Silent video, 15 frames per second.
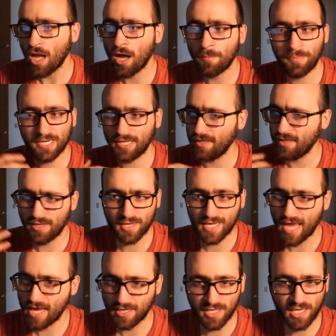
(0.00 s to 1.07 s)
Uh, but
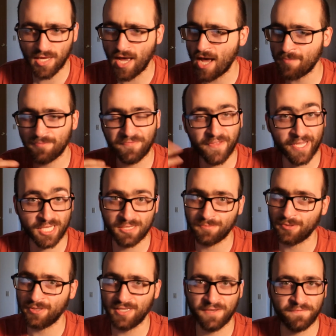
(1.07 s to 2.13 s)
again, I'm
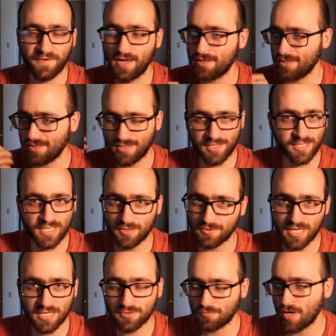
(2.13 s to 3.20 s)
flexible. If I you know
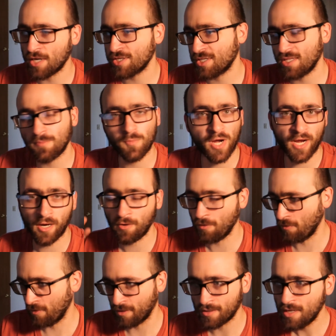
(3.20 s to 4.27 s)
need to rush somewhere
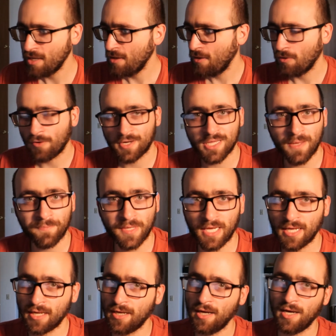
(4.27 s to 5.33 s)
or or
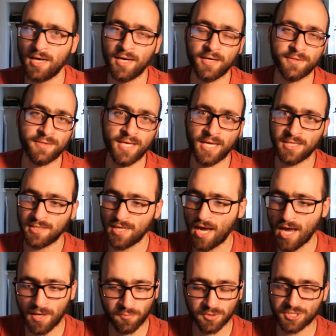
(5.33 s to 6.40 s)
something, uh, then
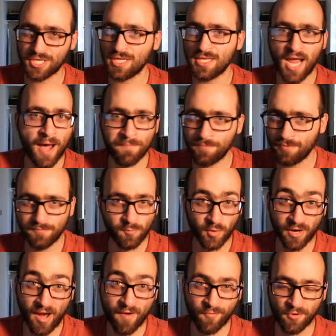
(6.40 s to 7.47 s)
I will just stop
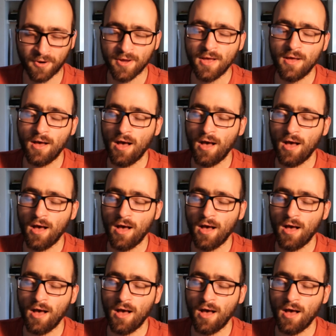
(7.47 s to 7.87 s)
wherever.